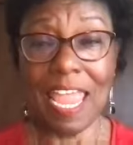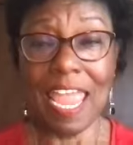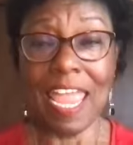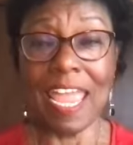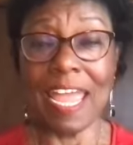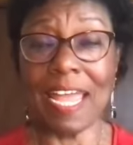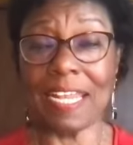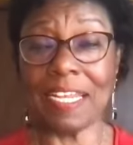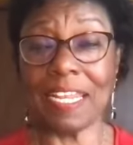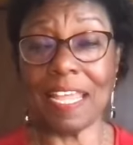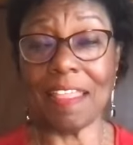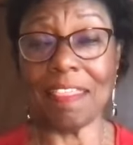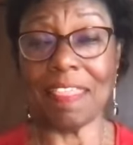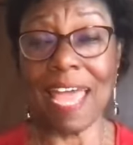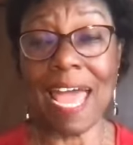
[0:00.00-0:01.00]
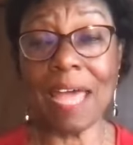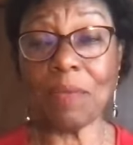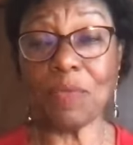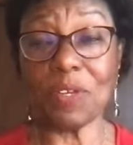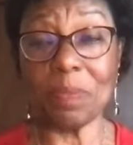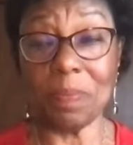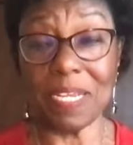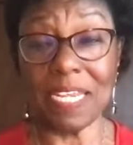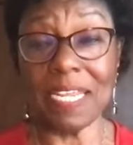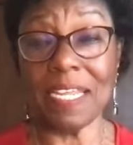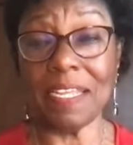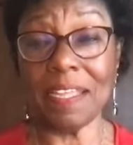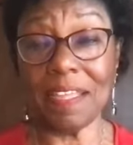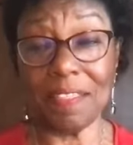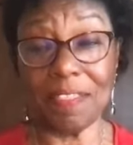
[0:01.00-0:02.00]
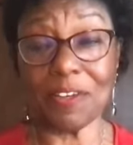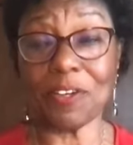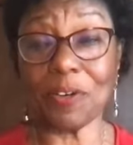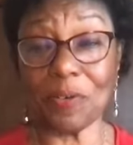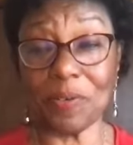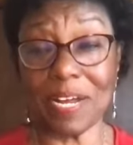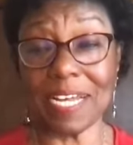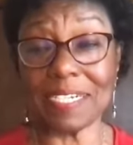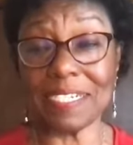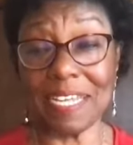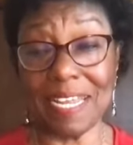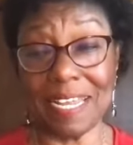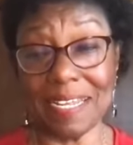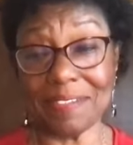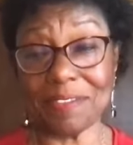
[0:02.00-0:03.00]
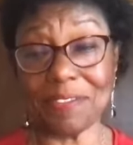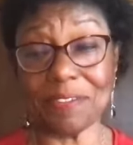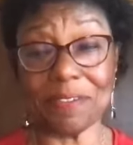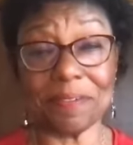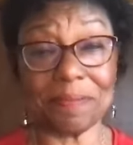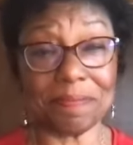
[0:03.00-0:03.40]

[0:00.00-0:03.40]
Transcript: And that would be the correct answer.